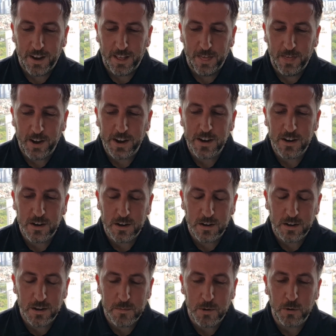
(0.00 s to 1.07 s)
they
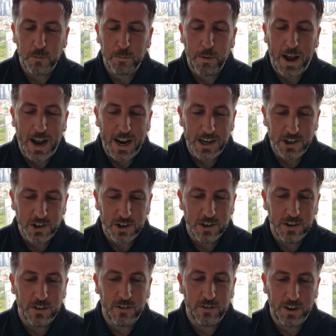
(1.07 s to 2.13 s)
are the most
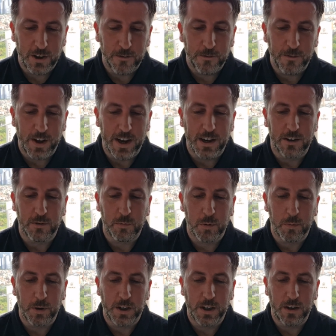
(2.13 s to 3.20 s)
passionate set of fans
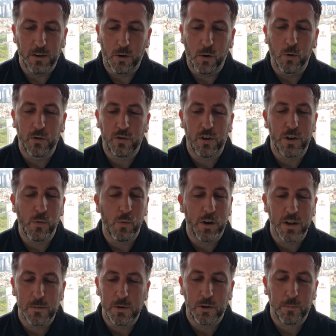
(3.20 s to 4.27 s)
probably, or certainly one
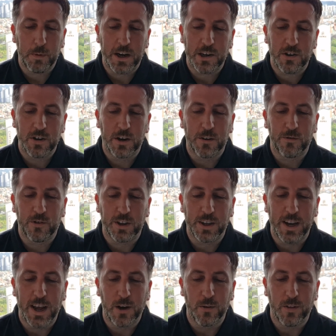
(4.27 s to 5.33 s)
of the most passionate I've seen
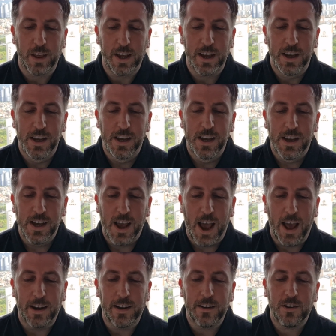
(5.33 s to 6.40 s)
out there.
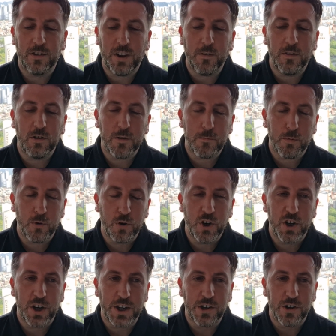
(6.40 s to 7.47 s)
And they just have this
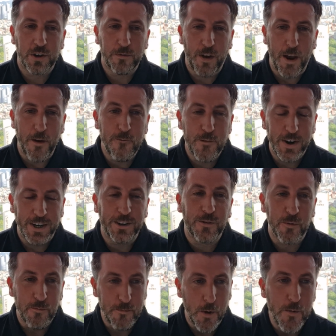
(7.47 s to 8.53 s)
appreciation of every
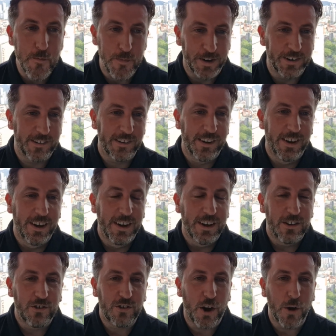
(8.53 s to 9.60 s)
little moment.
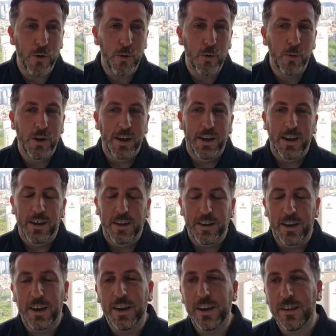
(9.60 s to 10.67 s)
So
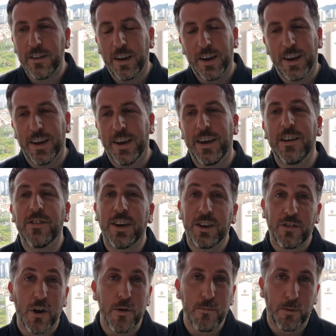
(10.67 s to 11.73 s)
here, here's an
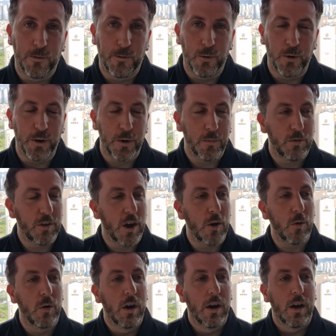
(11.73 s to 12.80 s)
example for you.
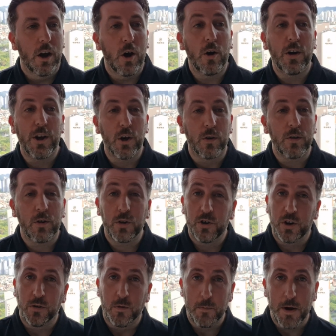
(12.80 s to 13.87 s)
So early on,
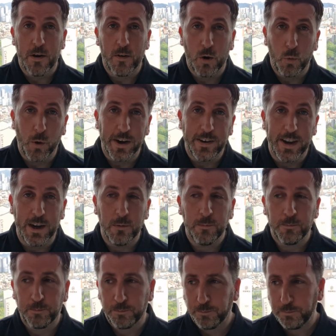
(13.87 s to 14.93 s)
Cristian Romero went down.